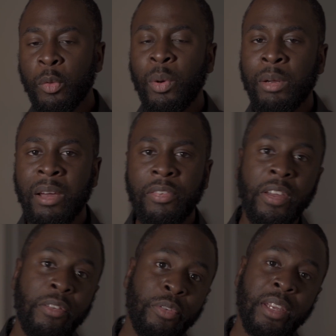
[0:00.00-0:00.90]
one of my
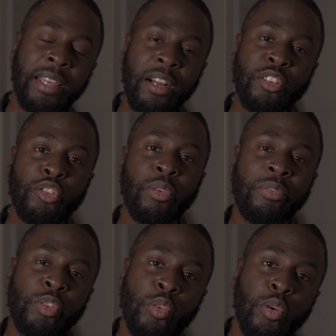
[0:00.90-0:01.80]
favorite
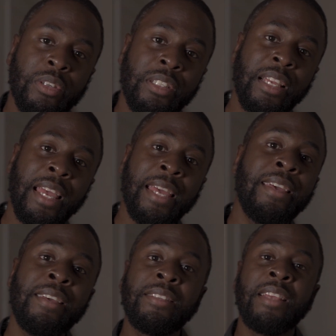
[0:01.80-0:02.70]
character-driven stories
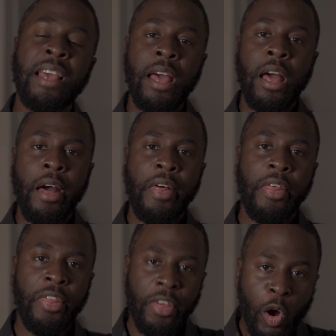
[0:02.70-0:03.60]
is
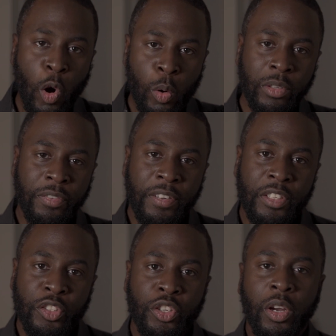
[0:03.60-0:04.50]
The
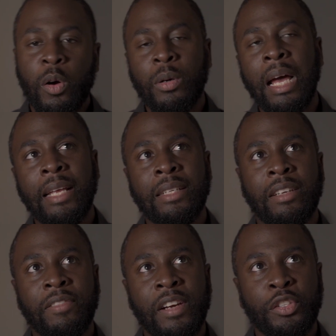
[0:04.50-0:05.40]
Goldfinch. Oh, and
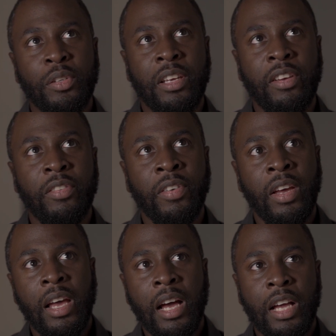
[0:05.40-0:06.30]
if I should give
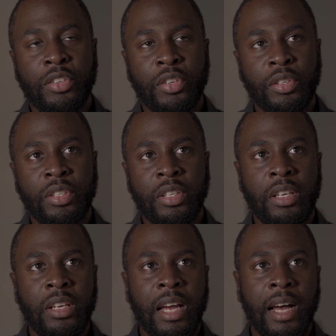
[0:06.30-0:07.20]

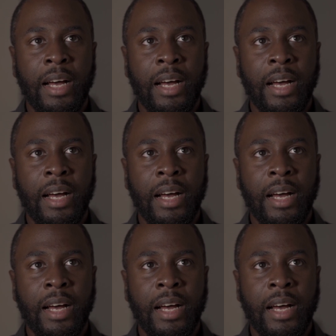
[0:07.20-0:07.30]
Cersei